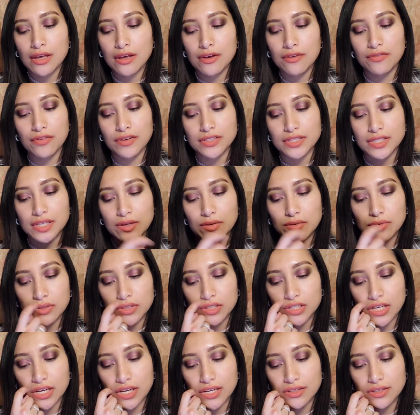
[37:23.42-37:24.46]
for single
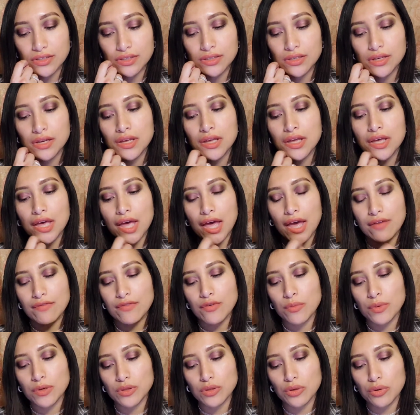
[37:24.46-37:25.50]
shades. If
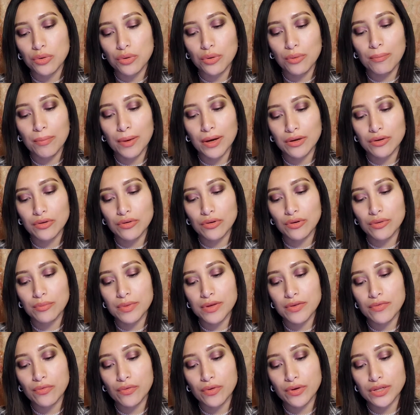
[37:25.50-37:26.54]
you want the whole bundle, it'll
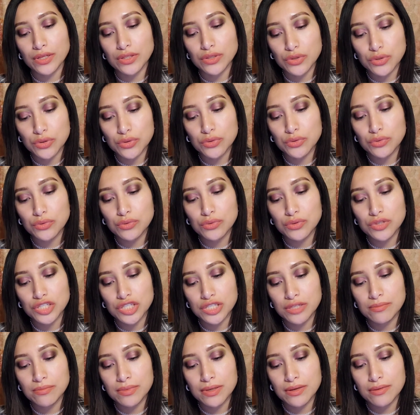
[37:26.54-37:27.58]
be 42
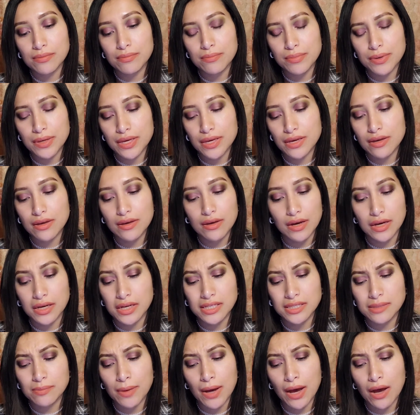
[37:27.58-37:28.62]
GBP, I
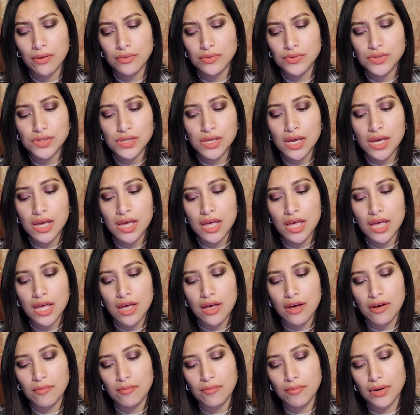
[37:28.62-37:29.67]
guess pounds,
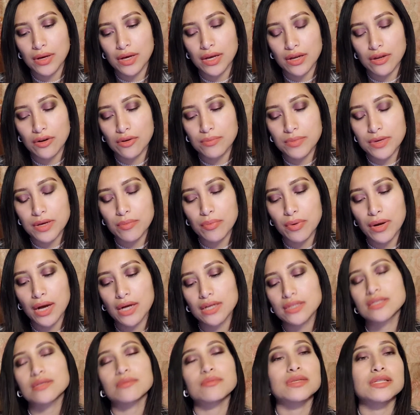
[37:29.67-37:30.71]
but it'll be
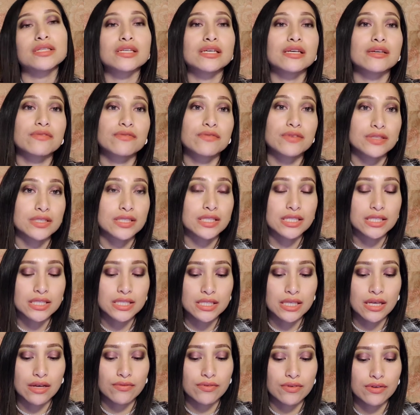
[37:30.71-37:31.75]
approximately
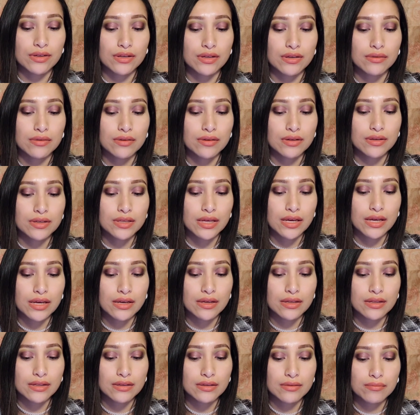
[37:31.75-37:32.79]

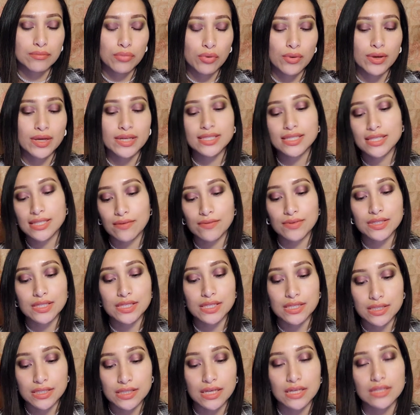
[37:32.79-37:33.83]

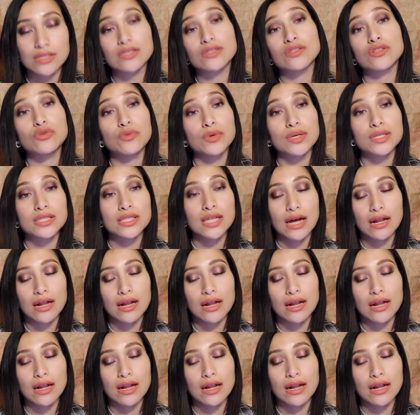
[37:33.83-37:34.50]
57.17 US.